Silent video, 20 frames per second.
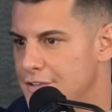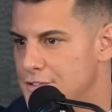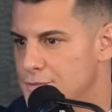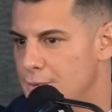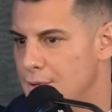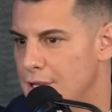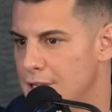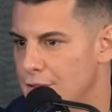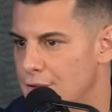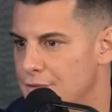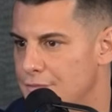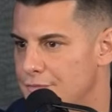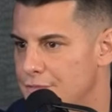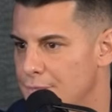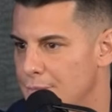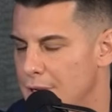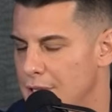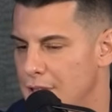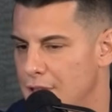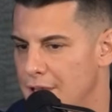It's what I learned
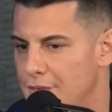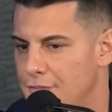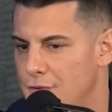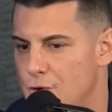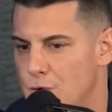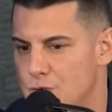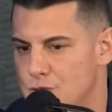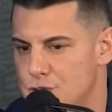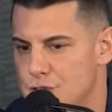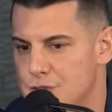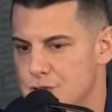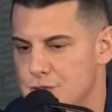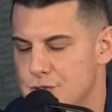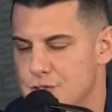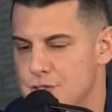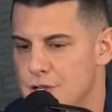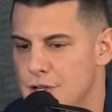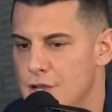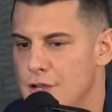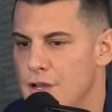from my life coach, and
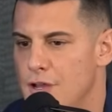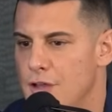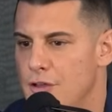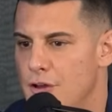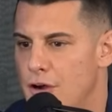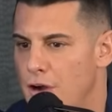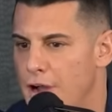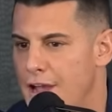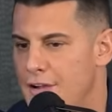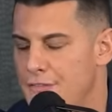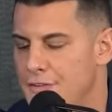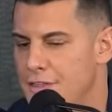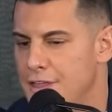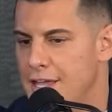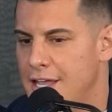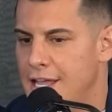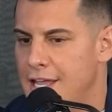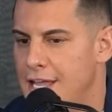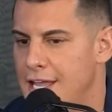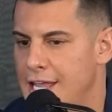there's
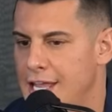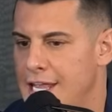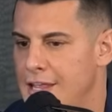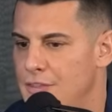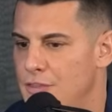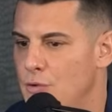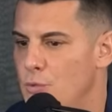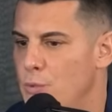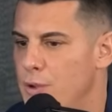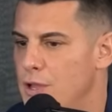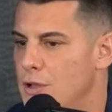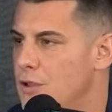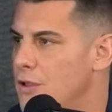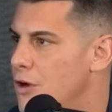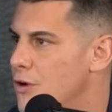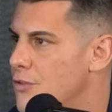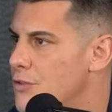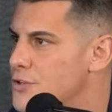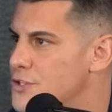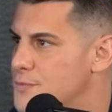everything in the wheel
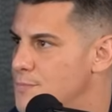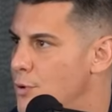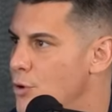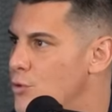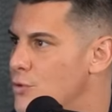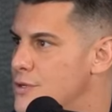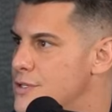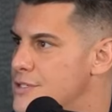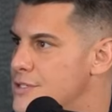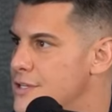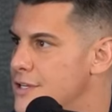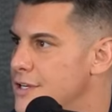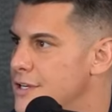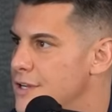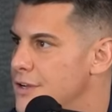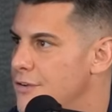are the spokes.